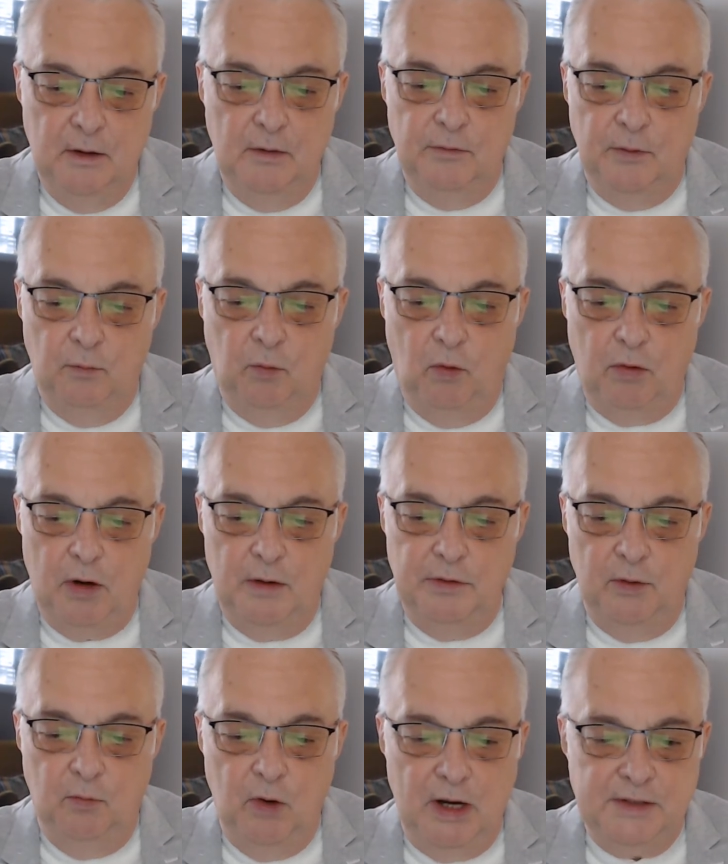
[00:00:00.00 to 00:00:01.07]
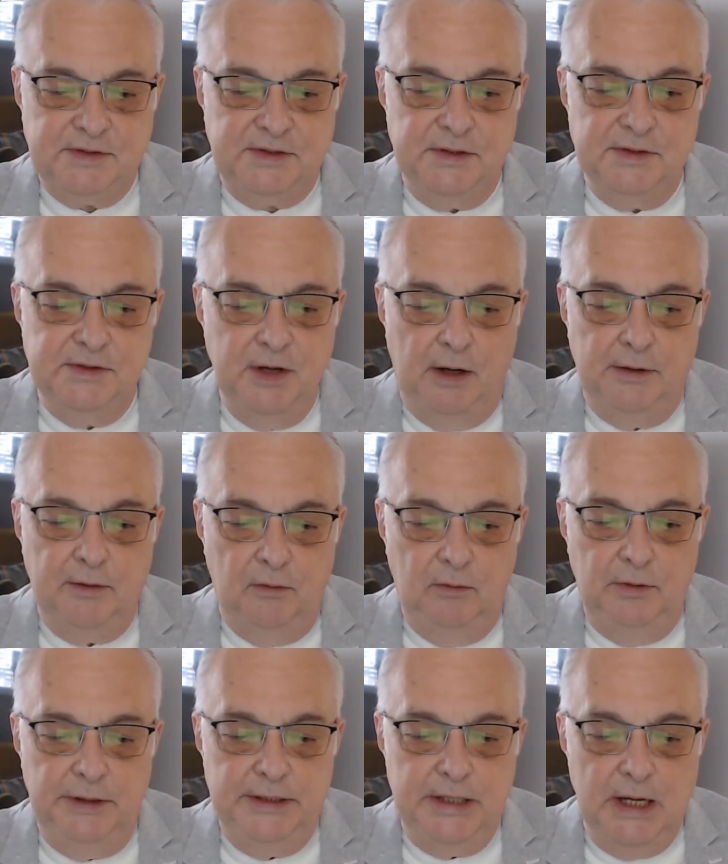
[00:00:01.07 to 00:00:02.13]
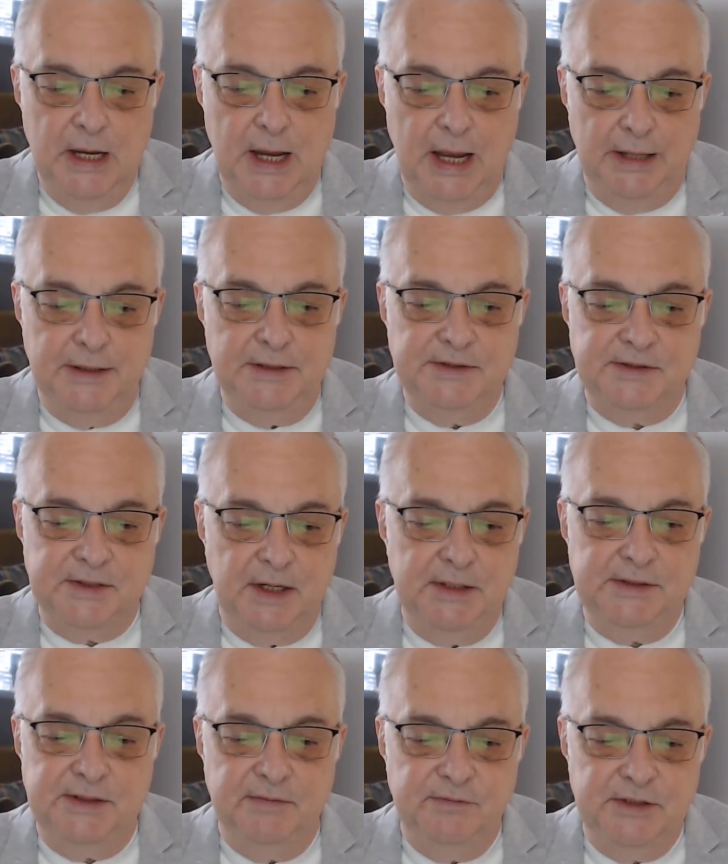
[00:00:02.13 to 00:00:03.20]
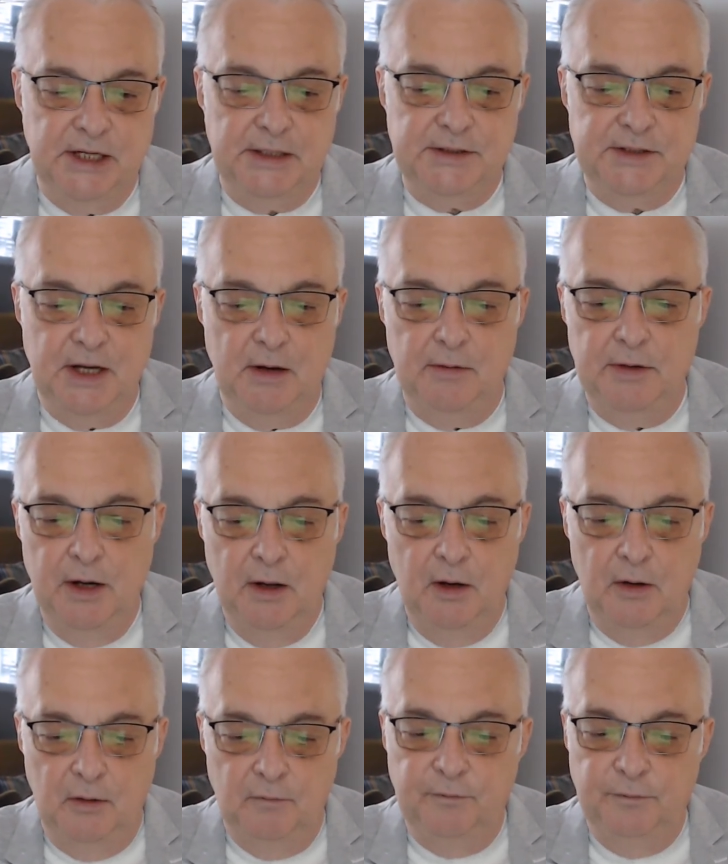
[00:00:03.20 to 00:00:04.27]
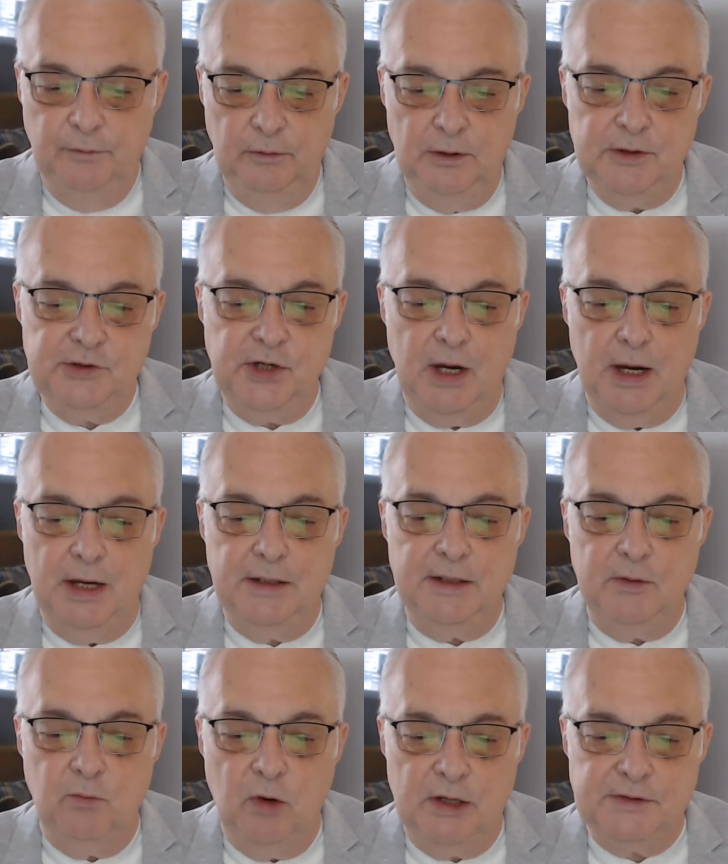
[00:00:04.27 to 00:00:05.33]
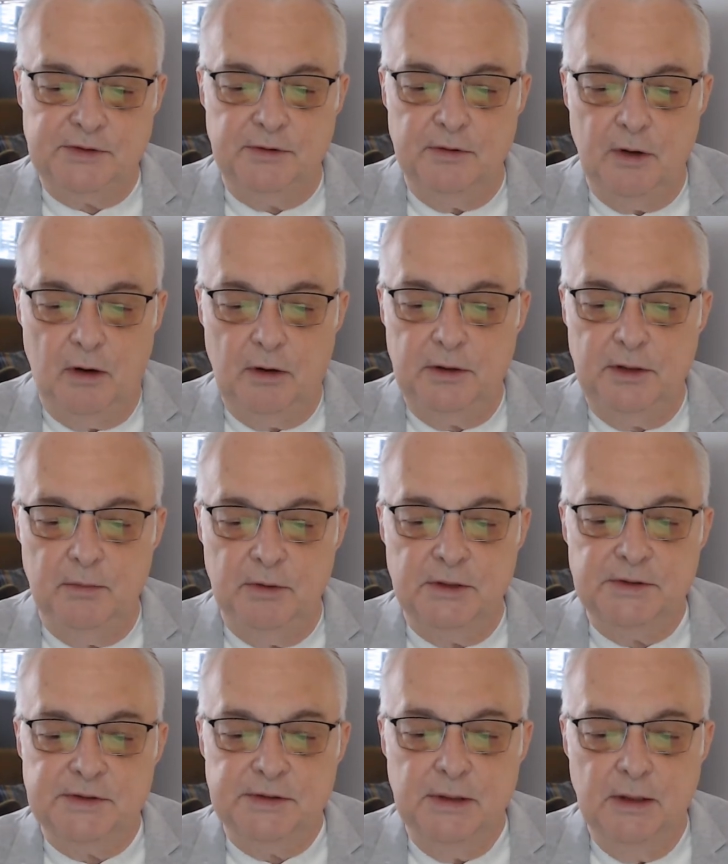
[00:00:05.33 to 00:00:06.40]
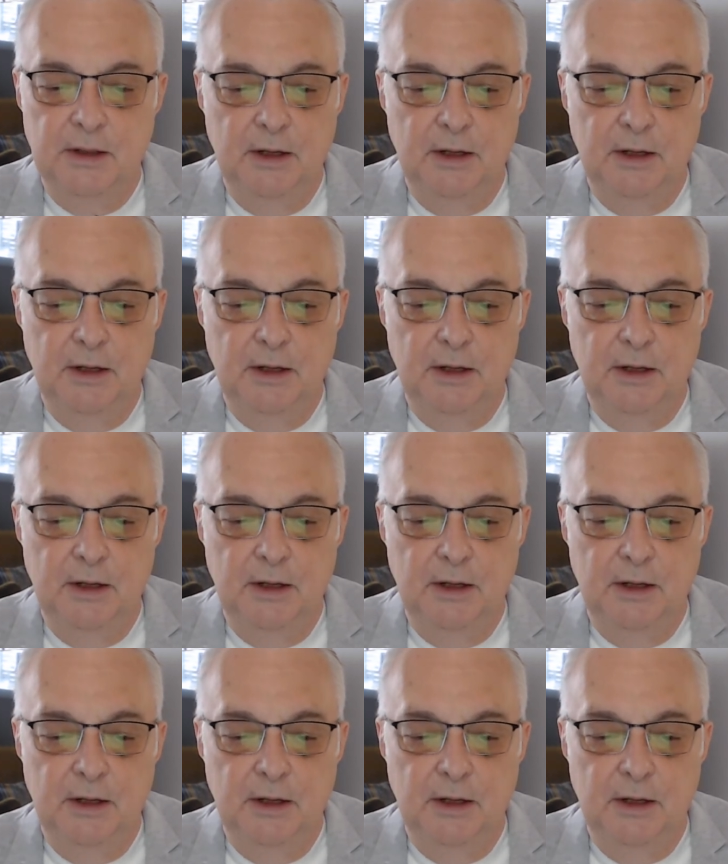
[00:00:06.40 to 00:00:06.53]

The War on the West is not only an incisive takedown of foolish anti-Western arguments,